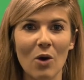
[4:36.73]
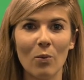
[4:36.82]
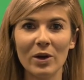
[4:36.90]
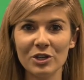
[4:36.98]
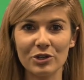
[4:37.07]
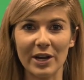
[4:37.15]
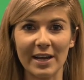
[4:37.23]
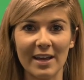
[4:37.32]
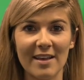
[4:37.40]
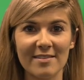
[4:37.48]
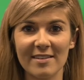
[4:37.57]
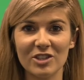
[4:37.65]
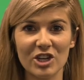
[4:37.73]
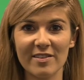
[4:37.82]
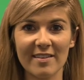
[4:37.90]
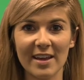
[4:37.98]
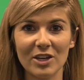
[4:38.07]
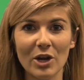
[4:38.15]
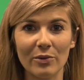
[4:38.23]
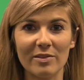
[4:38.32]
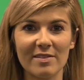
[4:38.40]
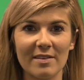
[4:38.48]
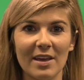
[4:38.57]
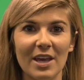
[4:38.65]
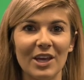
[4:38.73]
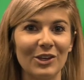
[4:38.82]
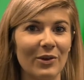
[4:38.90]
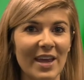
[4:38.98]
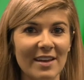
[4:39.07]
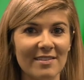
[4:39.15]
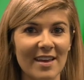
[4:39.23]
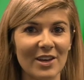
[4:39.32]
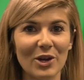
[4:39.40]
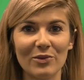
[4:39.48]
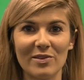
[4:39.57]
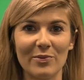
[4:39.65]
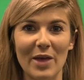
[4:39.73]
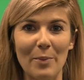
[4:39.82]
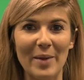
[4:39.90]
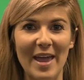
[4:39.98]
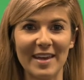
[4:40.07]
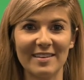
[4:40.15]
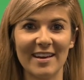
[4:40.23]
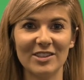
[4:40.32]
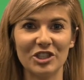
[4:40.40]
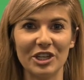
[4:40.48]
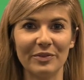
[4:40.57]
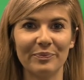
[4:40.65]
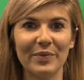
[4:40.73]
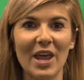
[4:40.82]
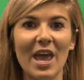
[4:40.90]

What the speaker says: One trick is to just take notes. You can't take notes without paying attention.